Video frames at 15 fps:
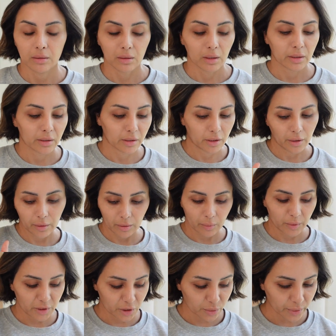I don't know. I'm
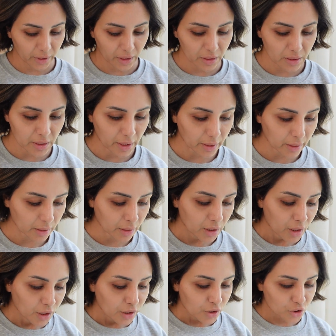going to deal with it in a second.
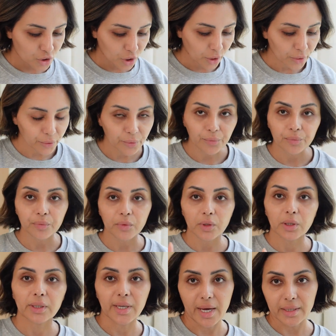So,
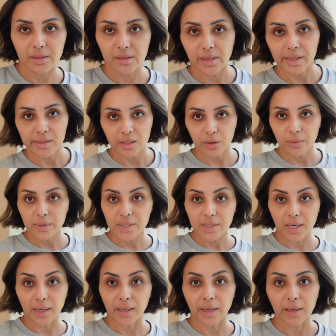yes, as I was
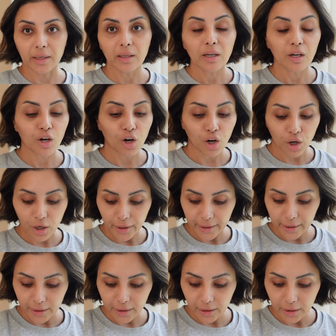saying,
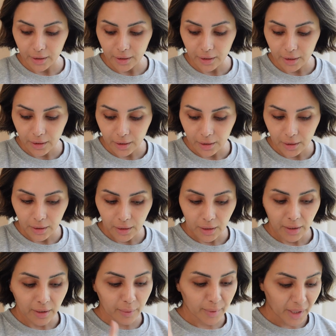I'm
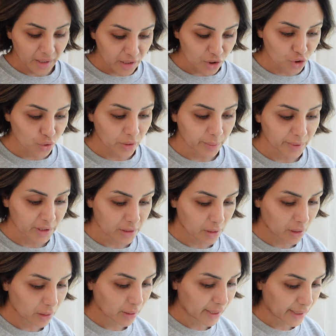getting this treatment
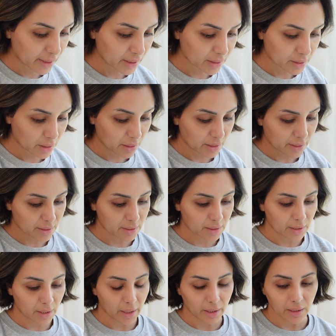done. I had it done
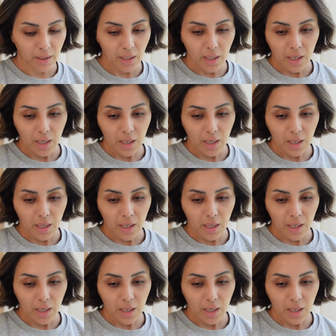yesterday.